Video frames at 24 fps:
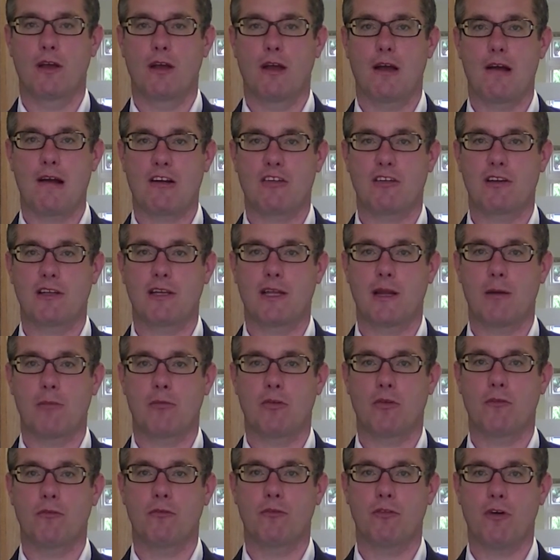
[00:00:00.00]
are actually
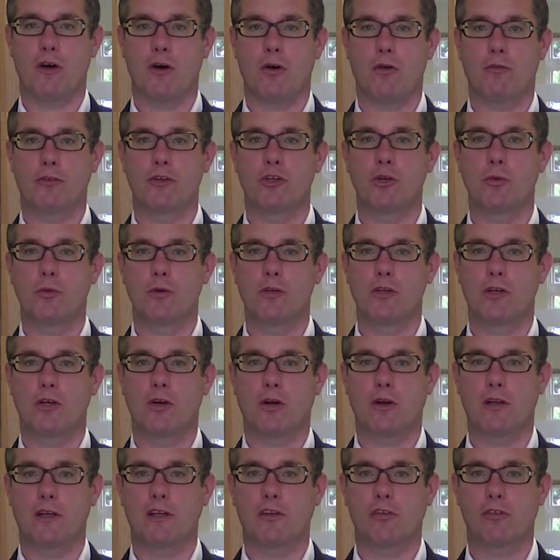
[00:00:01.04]
kept on file for you and your
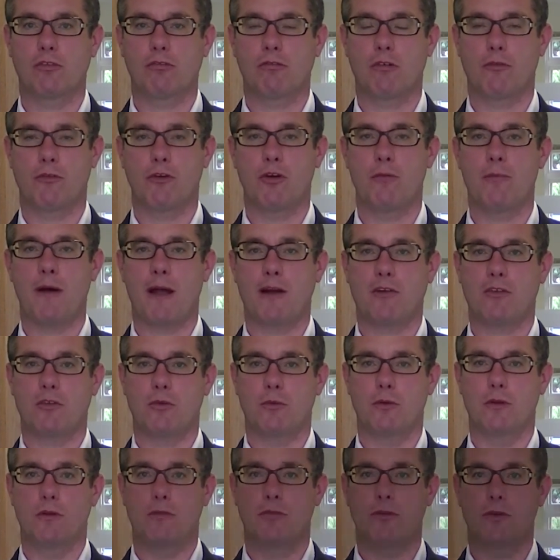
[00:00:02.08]
colleagues to refer back
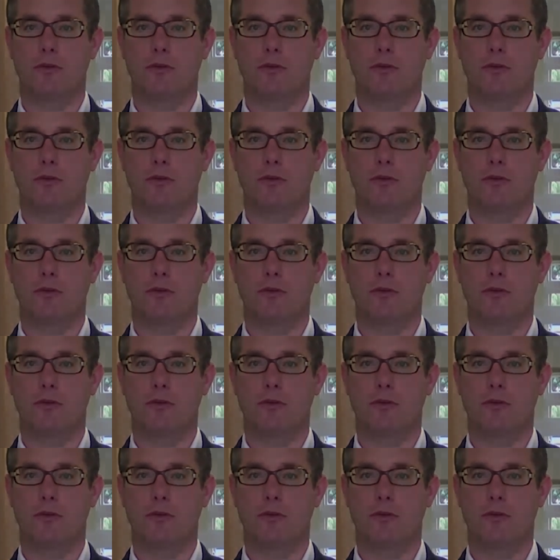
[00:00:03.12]
to